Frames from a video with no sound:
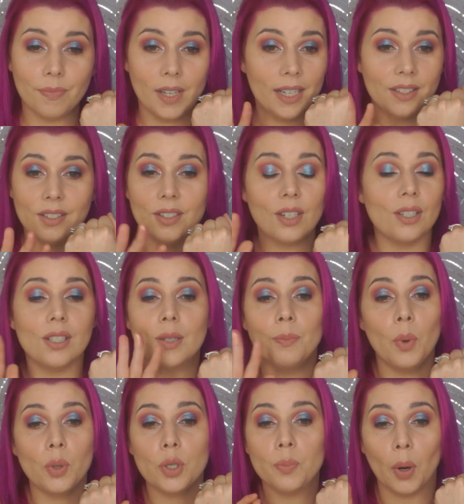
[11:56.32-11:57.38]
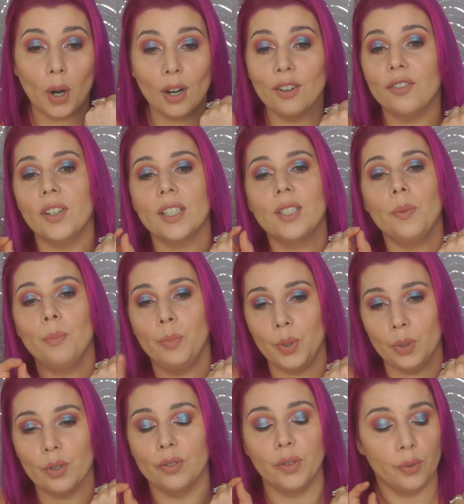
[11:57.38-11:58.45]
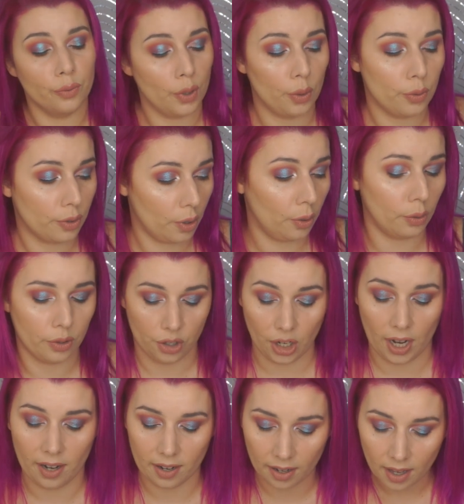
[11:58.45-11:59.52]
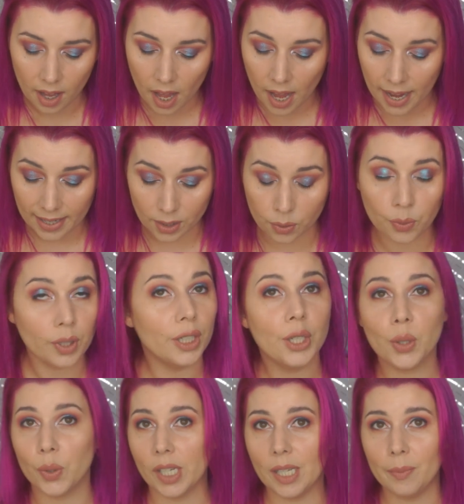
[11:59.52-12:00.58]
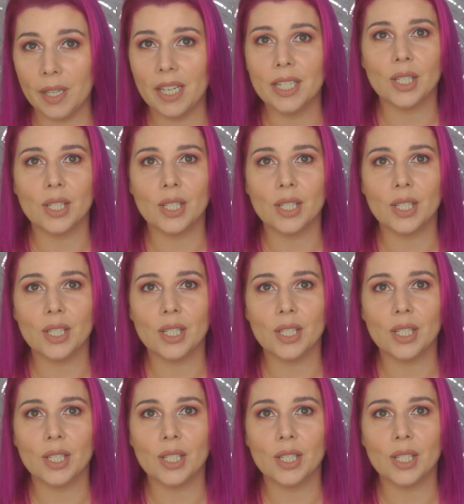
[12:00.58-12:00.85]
It's just the most perfect, beautiful rose gold shade. It's really creamy.